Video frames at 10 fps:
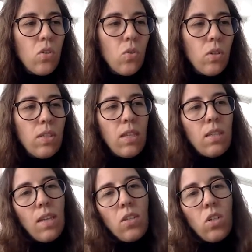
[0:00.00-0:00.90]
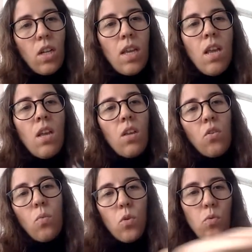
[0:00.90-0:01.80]
So it's essentially,
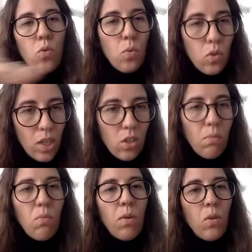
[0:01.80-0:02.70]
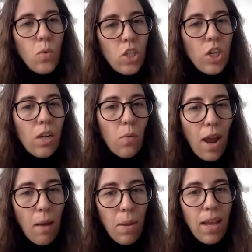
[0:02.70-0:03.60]
you would do rotational movement, reaching,
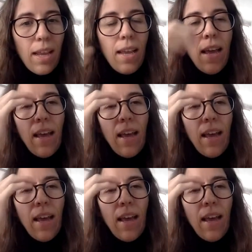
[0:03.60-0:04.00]
grabbing.